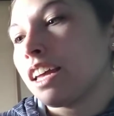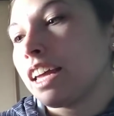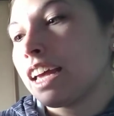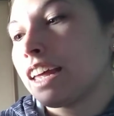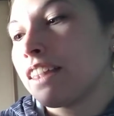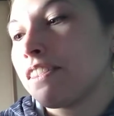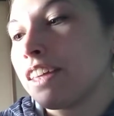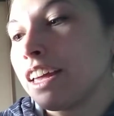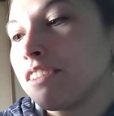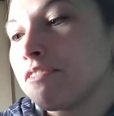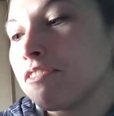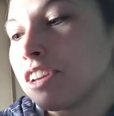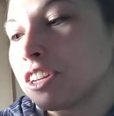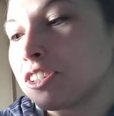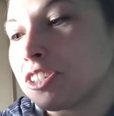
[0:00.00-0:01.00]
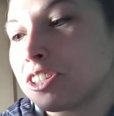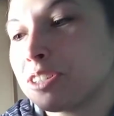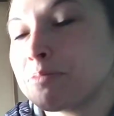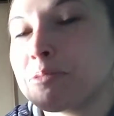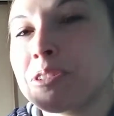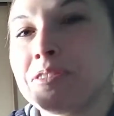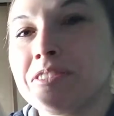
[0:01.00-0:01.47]
And then Victor
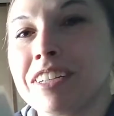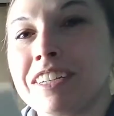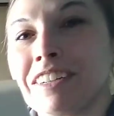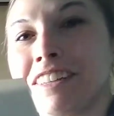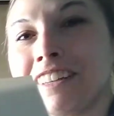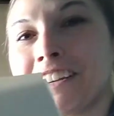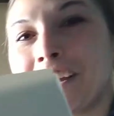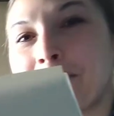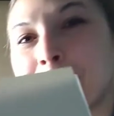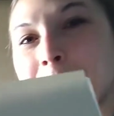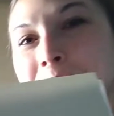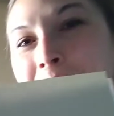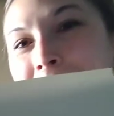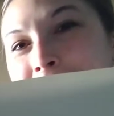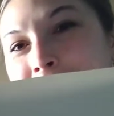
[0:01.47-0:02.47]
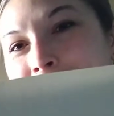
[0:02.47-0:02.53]
moved into the neighborhood.